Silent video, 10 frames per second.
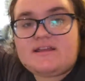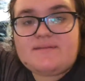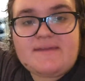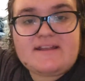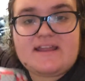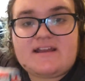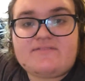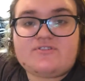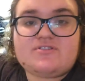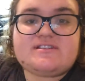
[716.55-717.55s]
A bandana
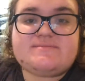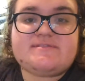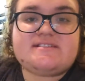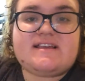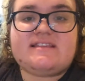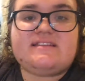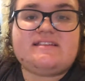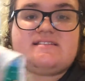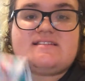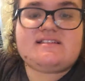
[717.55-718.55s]
for Christmas, and
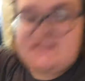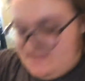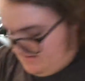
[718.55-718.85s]
this is